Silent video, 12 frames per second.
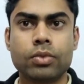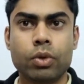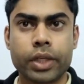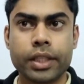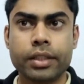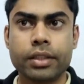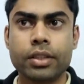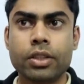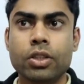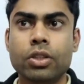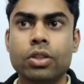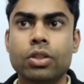Okay,
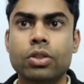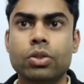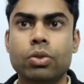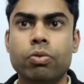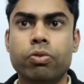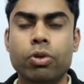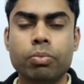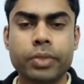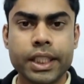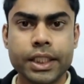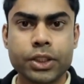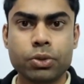so from
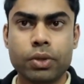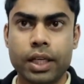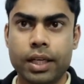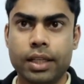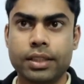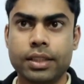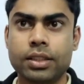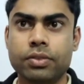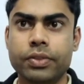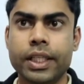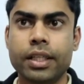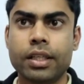these two analyses
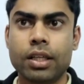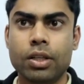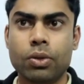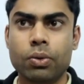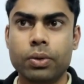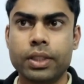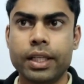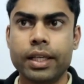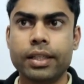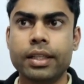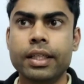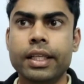we can conclude that
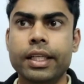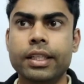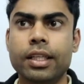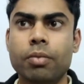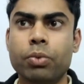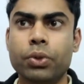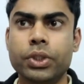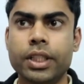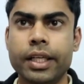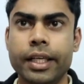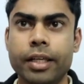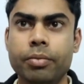in the portion
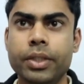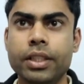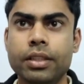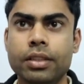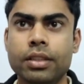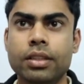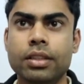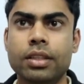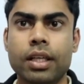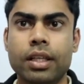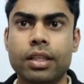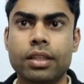AB
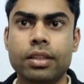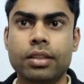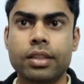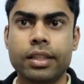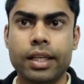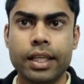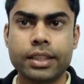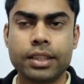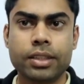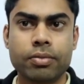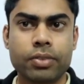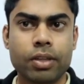the
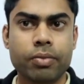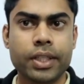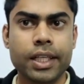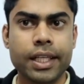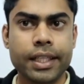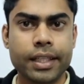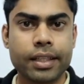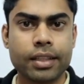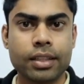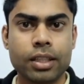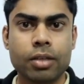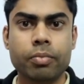relationship will be linear
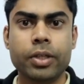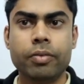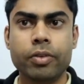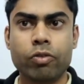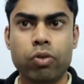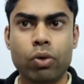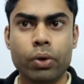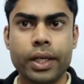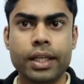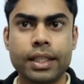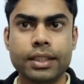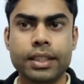between flow and
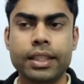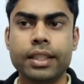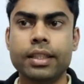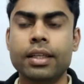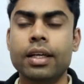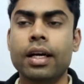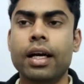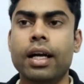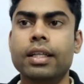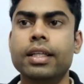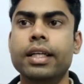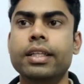density,
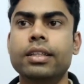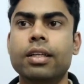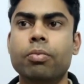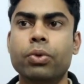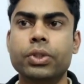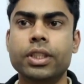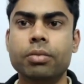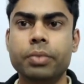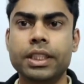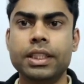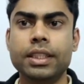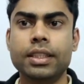and then in the portion
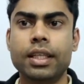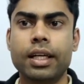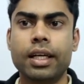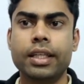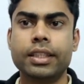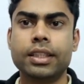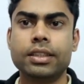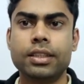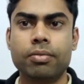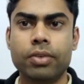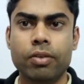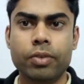BC the relationship
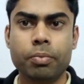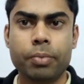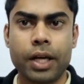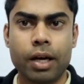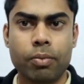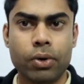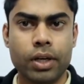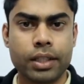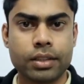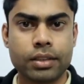will be parabolic.